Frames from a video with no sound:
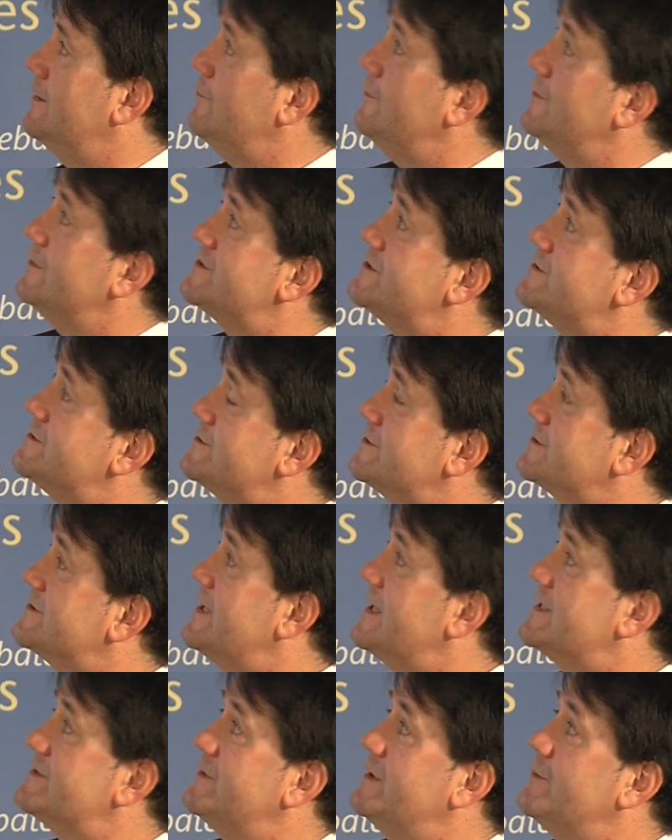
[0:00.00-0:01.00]
it was
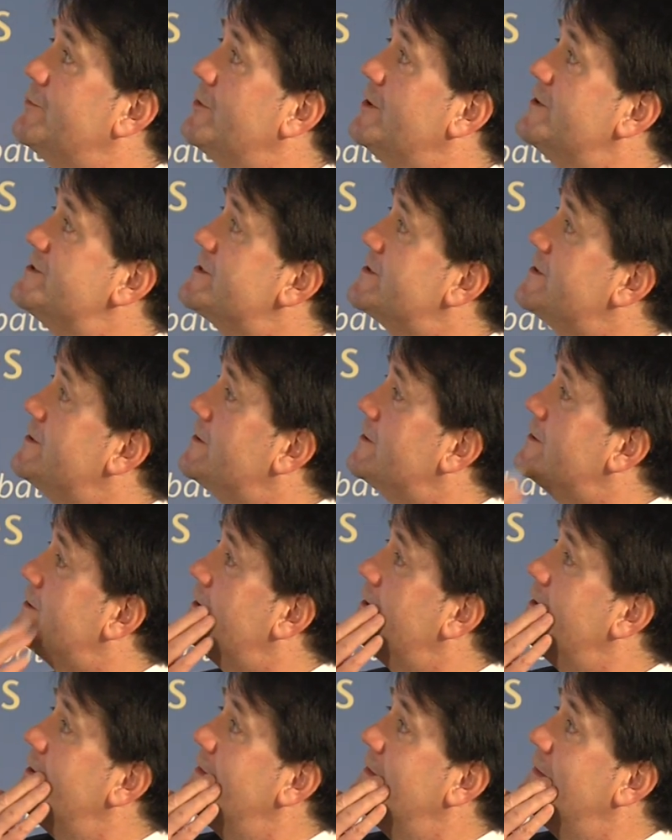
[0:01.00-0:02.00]
successfully prosecuted.
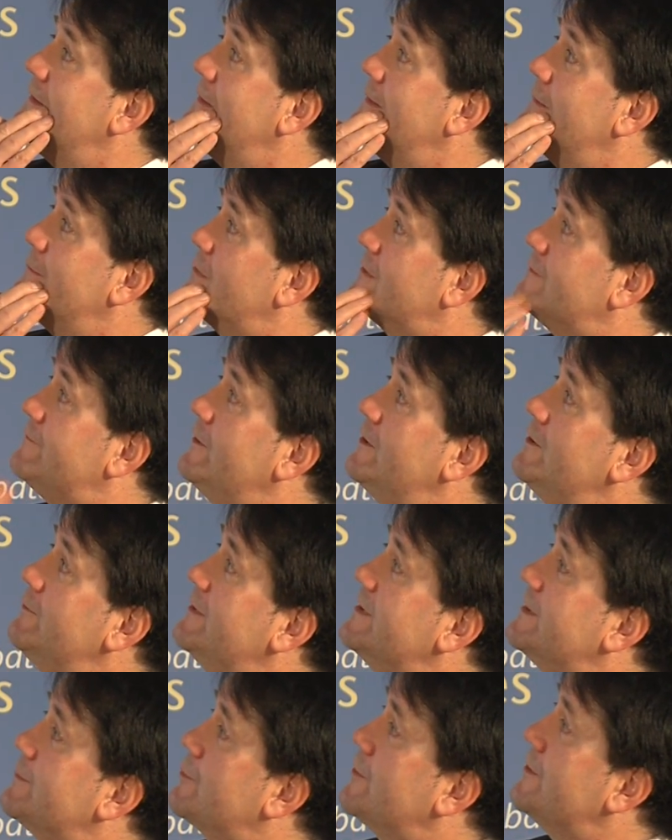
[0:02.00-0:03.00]
But
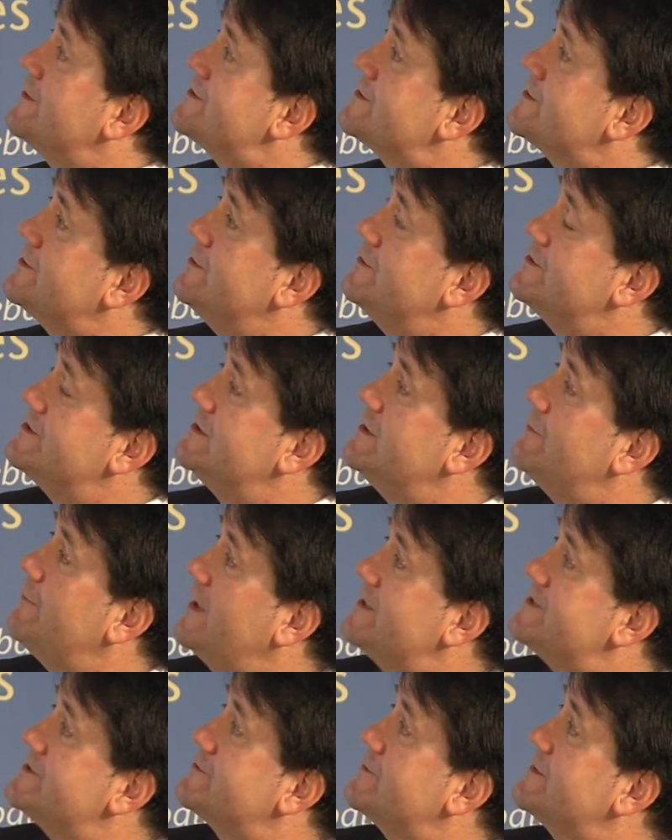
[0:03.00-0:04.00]
following the prosecution, the
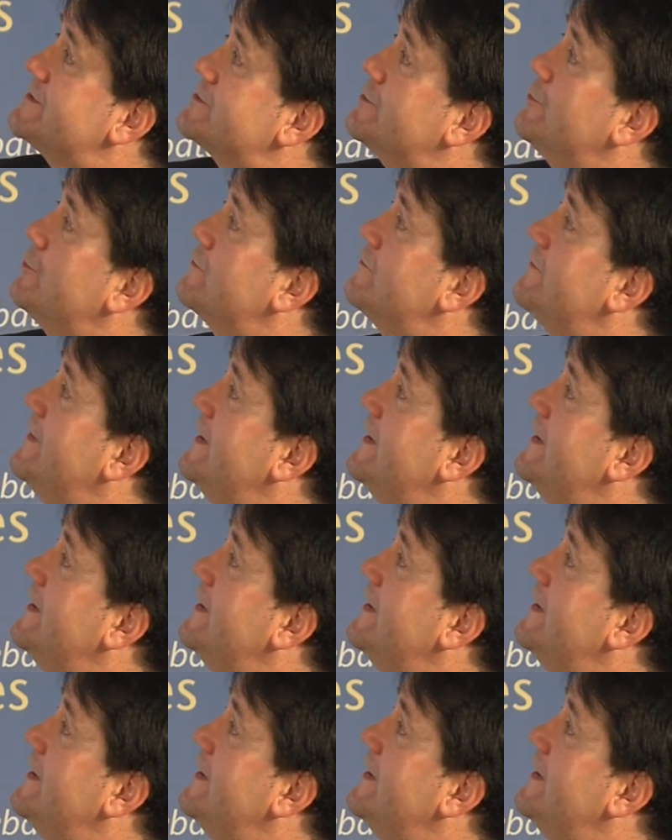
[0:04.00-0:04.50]
Magistrates Court